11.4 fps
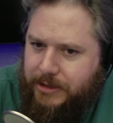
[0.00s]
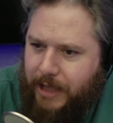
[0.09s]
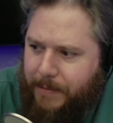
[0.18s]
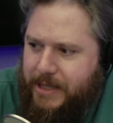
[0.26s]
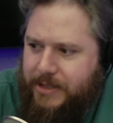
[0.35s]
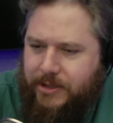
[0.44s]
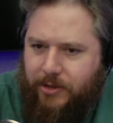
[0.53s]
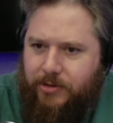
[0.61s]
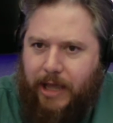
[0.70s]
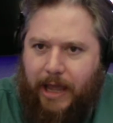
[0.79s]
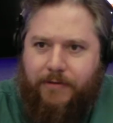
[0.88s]
I mean,
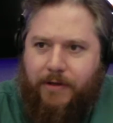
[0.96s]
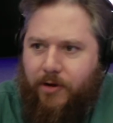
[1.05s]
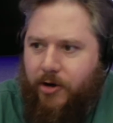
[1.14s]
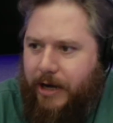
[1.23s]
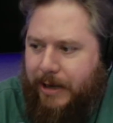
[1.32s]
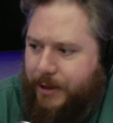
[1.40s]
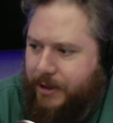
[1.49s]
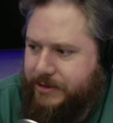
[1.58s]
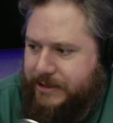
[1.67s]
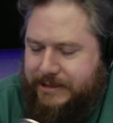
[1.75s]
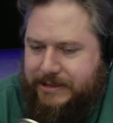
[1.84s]
have you ever heard anybody
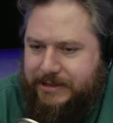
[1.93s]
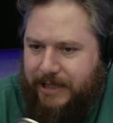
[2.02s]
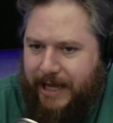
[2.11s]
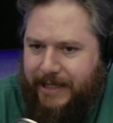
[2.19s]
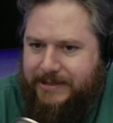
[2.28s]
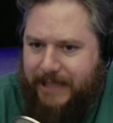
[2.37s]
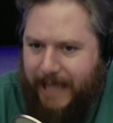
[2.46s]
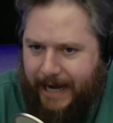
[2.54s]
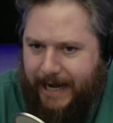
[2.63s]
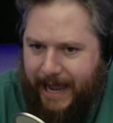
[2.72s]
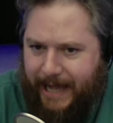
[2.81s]
else that has
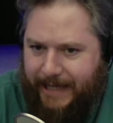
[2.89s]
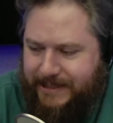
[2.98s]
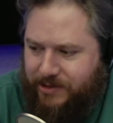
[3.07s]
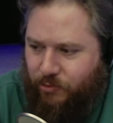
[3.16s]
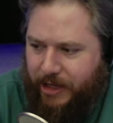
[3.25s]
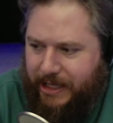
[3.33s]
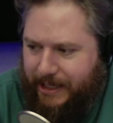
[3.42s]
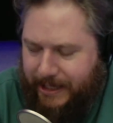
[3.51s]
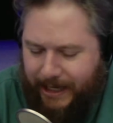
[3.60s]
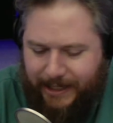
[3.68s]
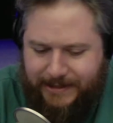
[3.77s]
that accent the way he
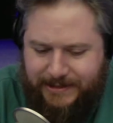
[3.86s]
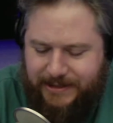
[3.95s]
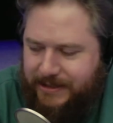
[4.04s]
does?